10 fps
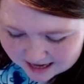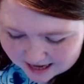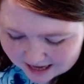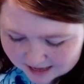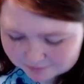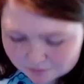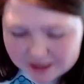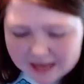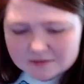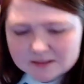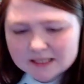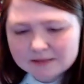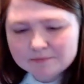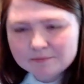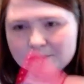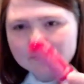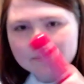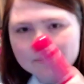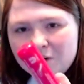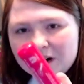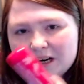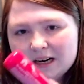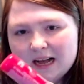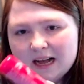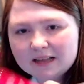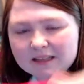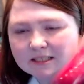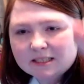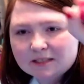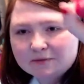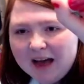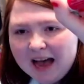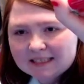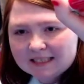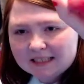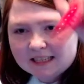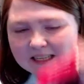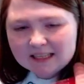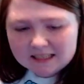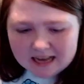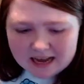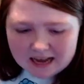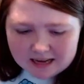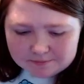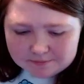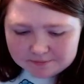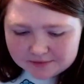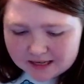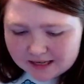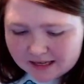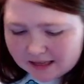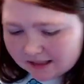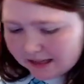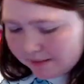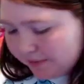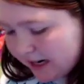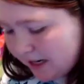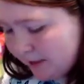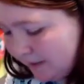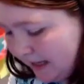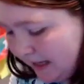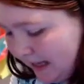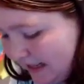Um, we have some more, uh, this is Vaseline um, lip therapy.